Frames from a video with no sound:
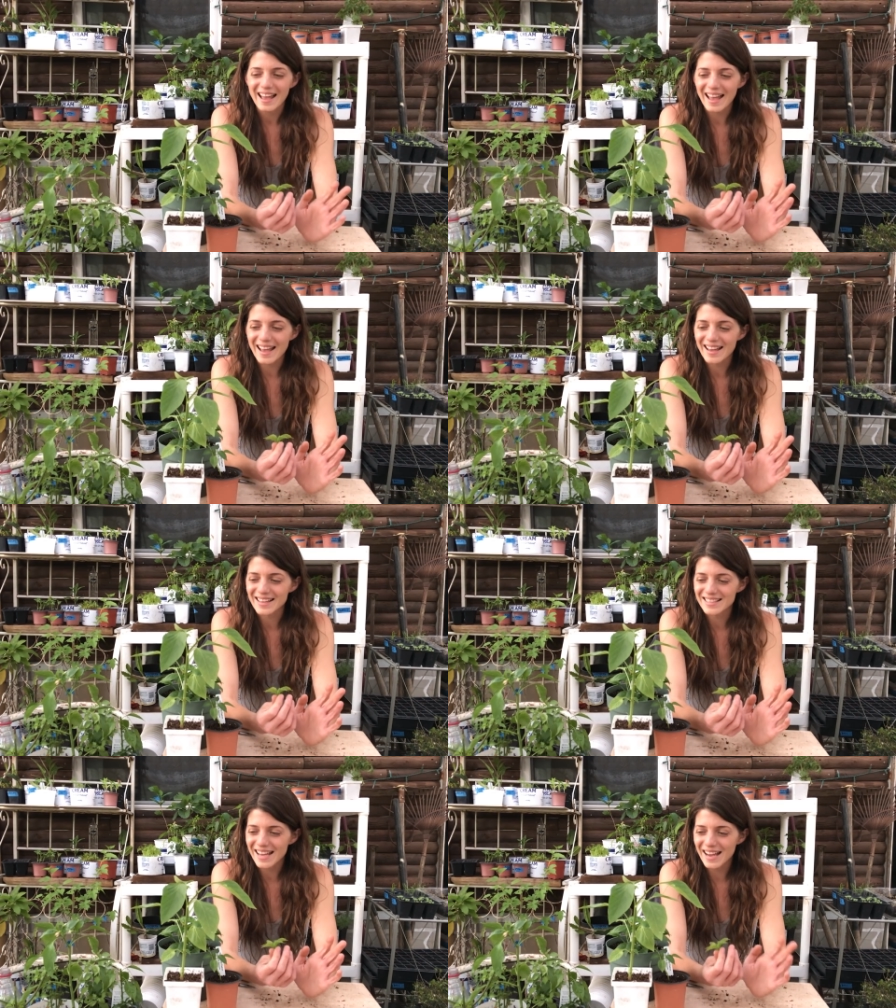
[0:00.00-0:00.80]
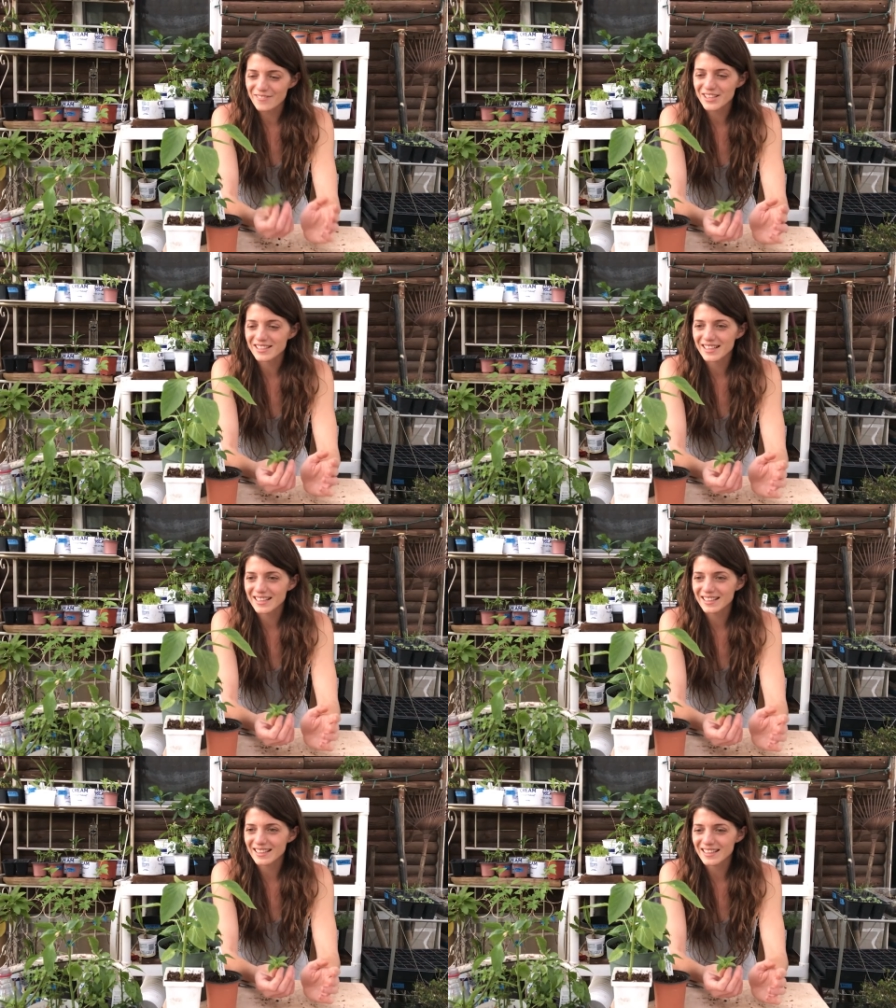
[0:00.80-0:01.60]
And
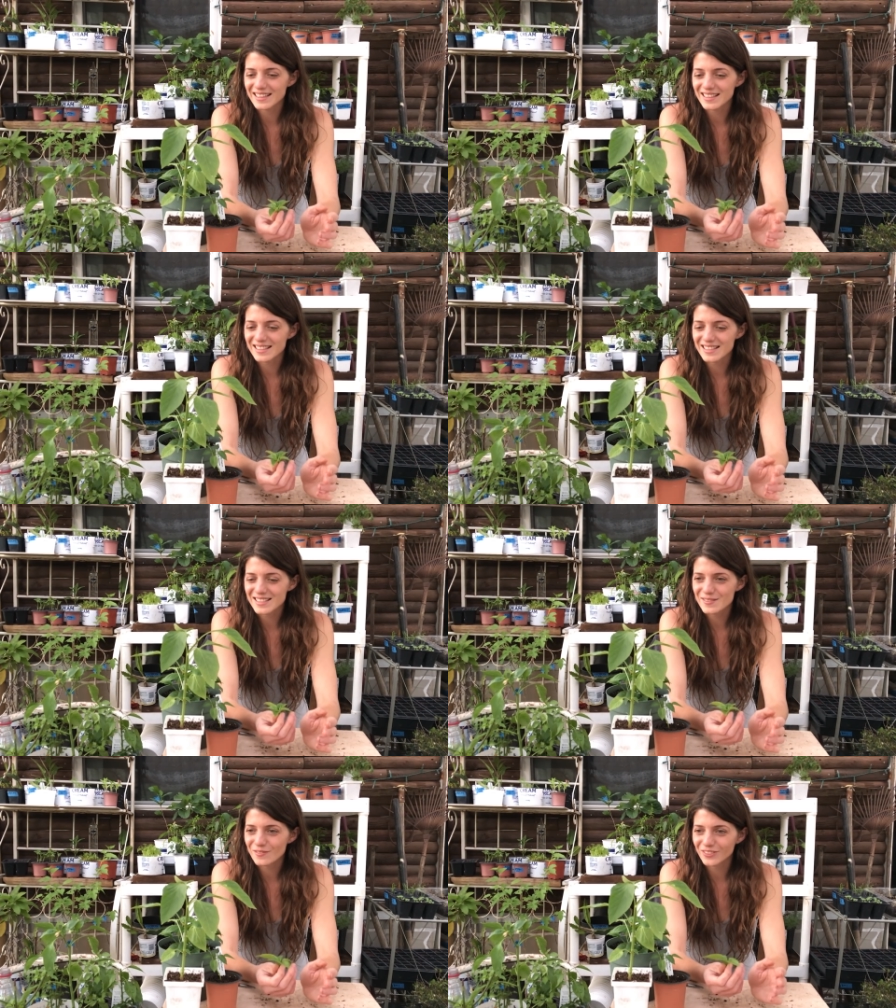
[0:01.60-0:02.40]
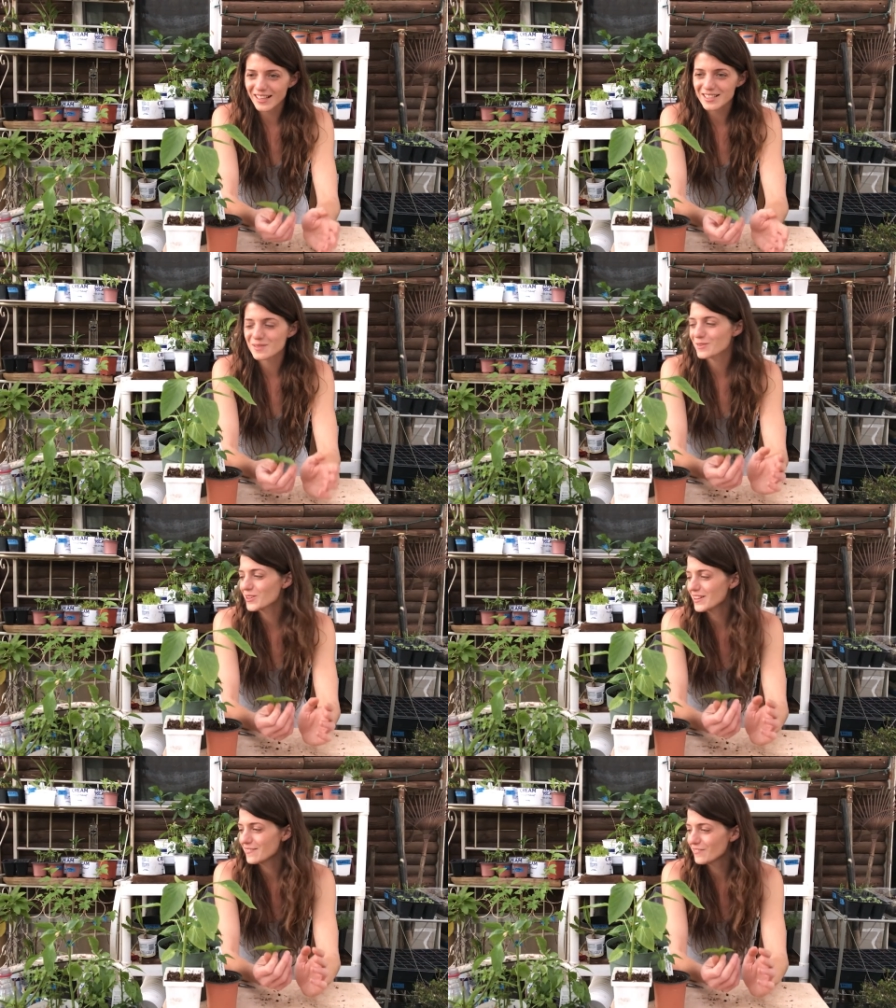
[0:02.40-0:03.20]
everything is
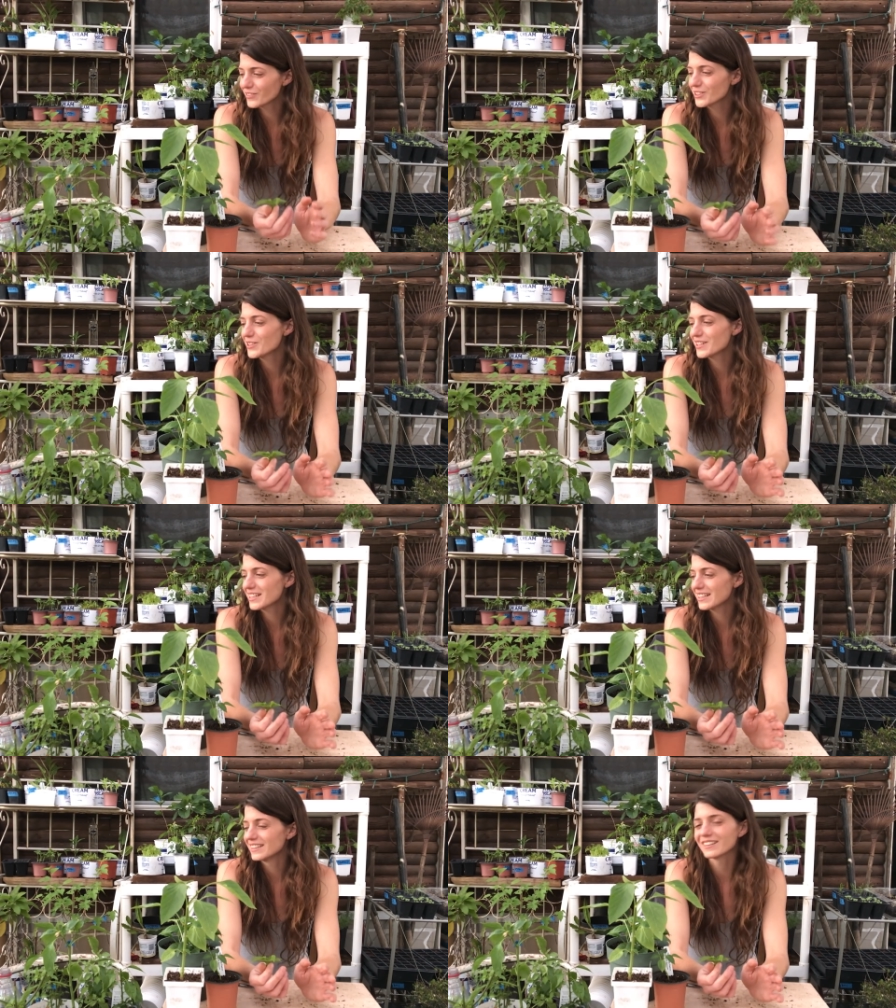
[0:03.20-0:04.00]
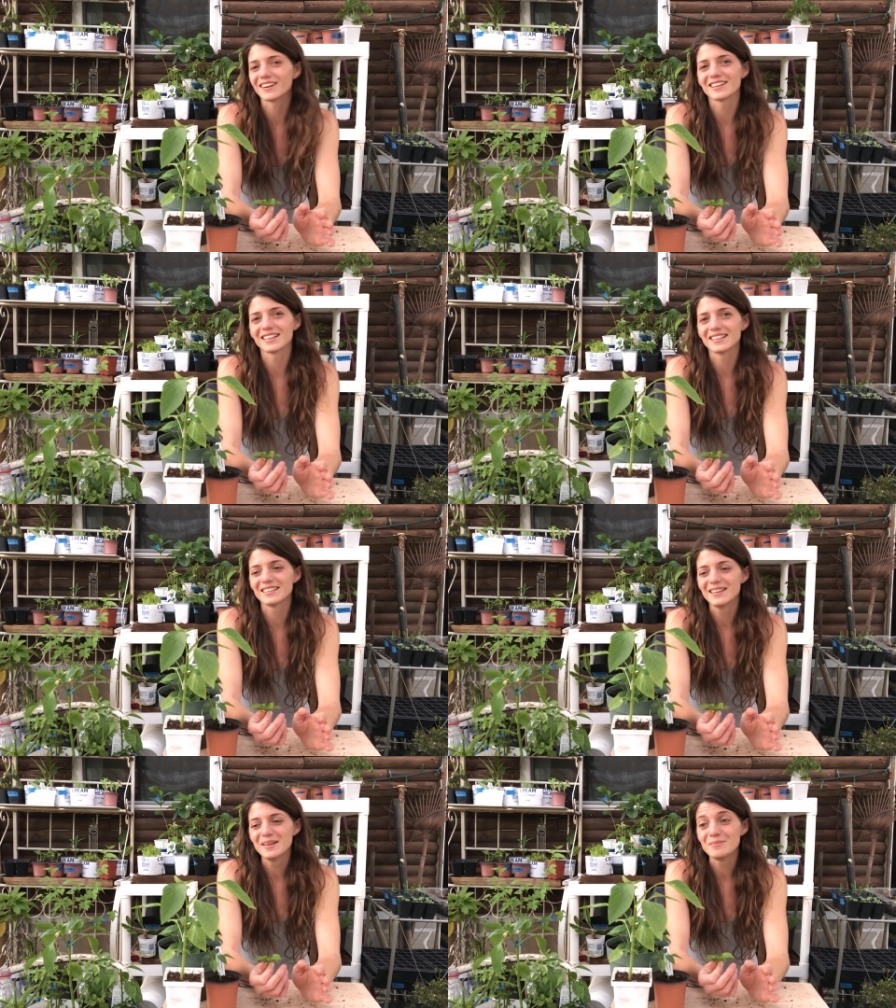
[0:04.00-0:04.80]
flexible and fluid in the
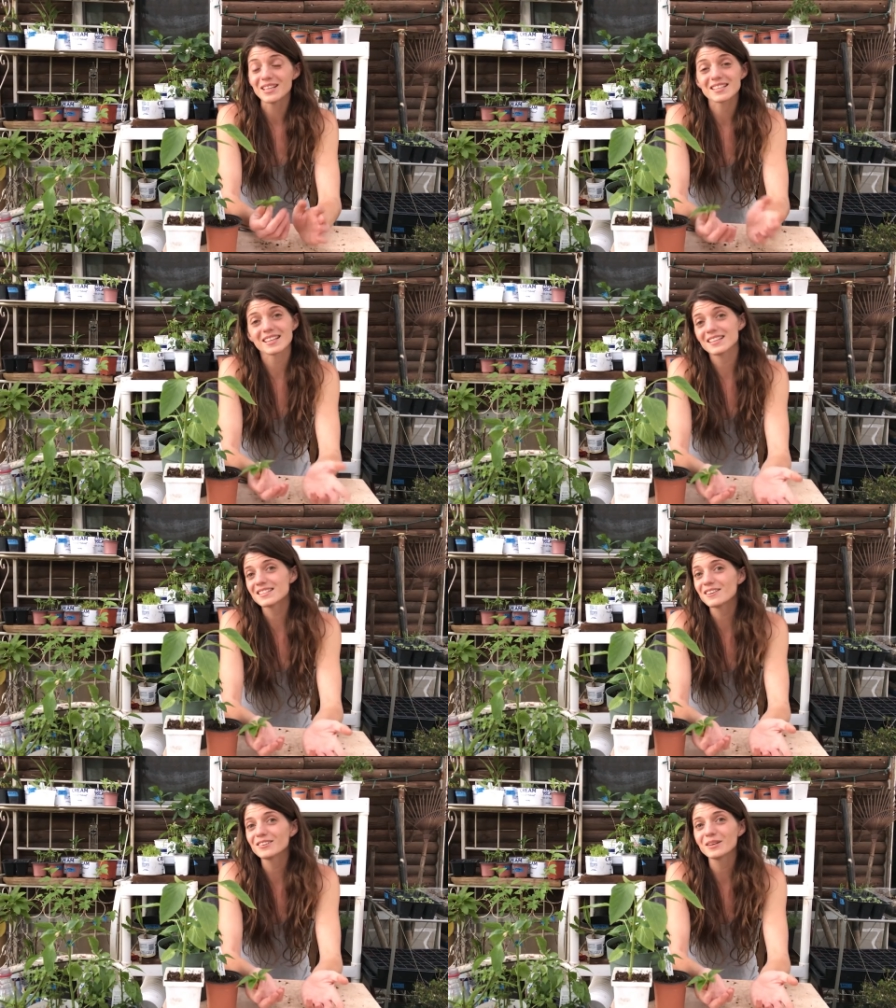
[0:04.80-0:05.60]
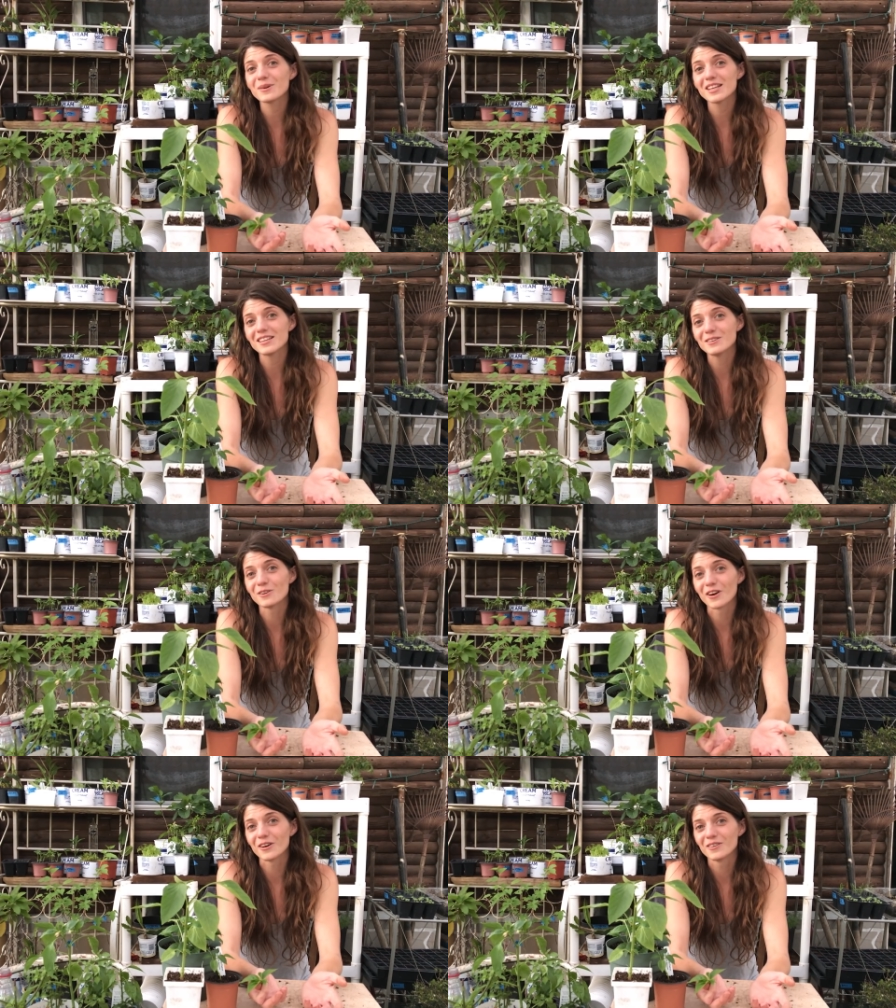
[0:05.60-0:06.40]
garden because that's the only way that you
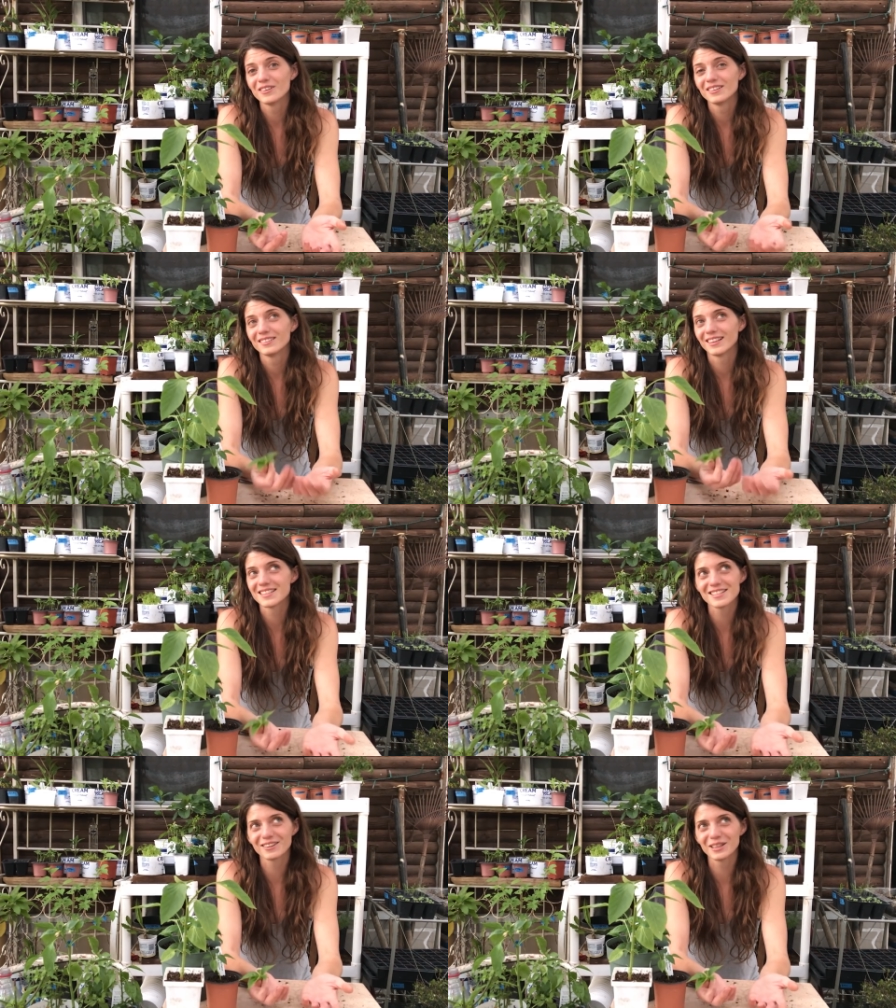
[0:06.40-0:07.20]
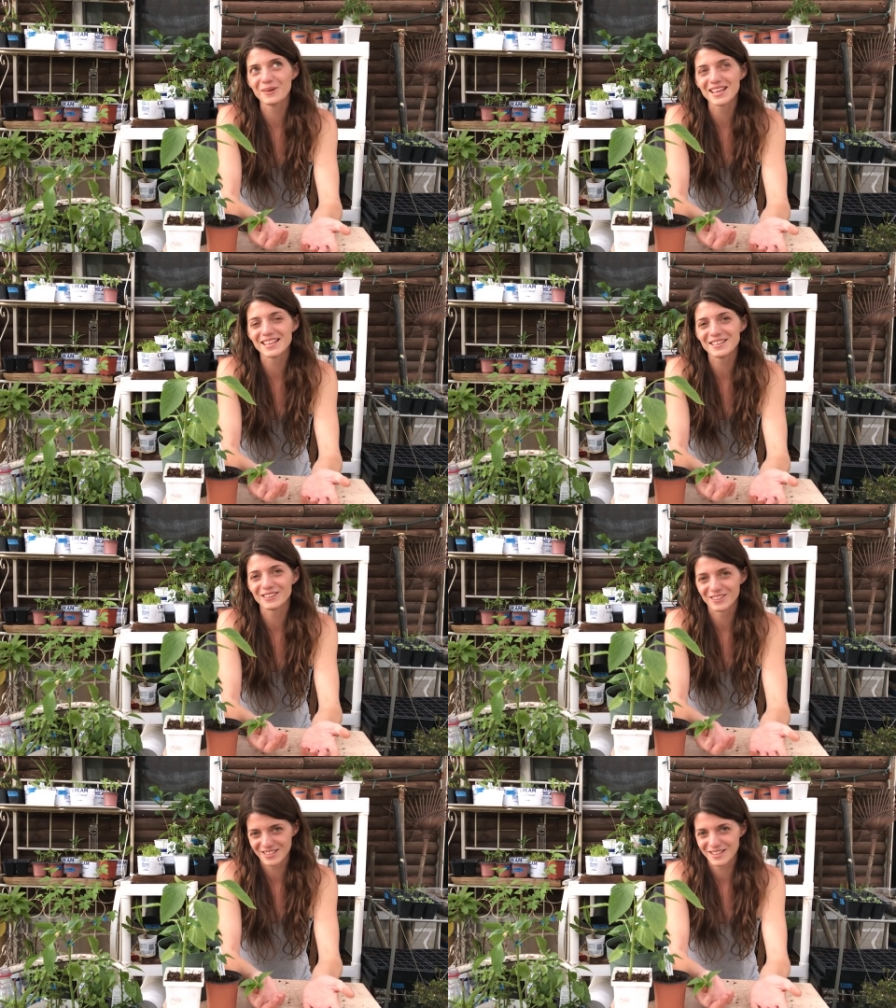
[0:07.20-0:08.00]
grow. That's the only way that
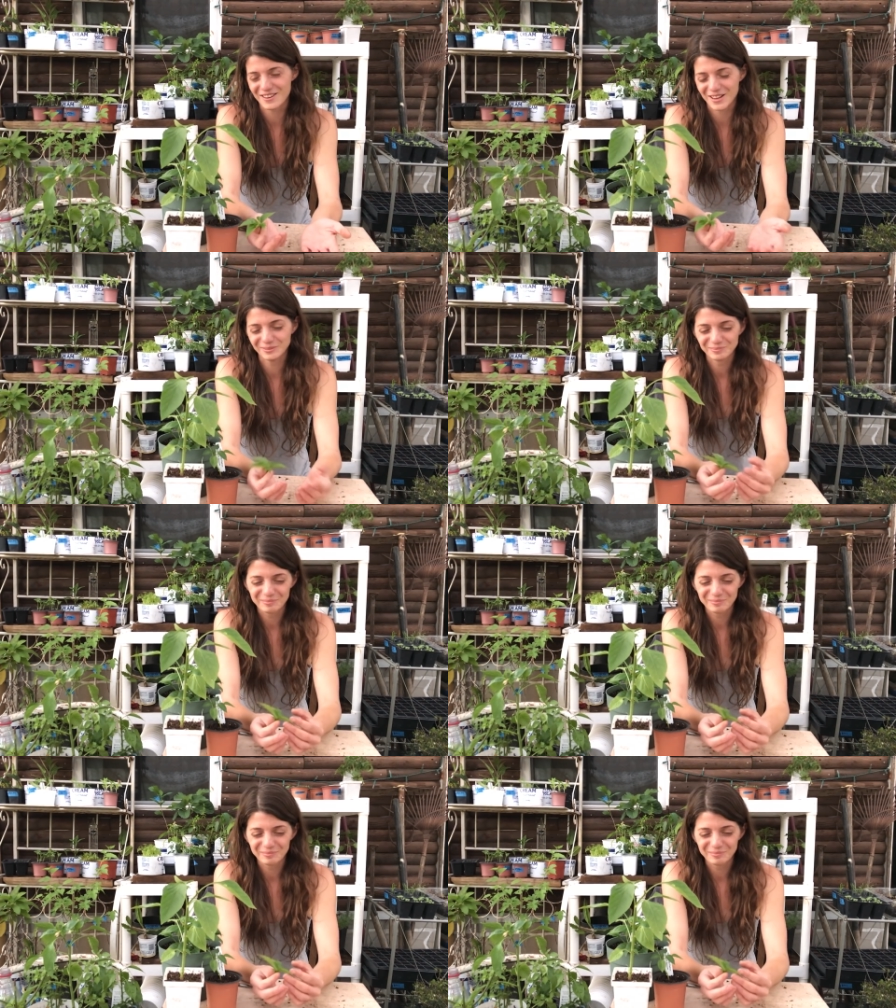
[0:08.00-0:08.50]
you learn and grow.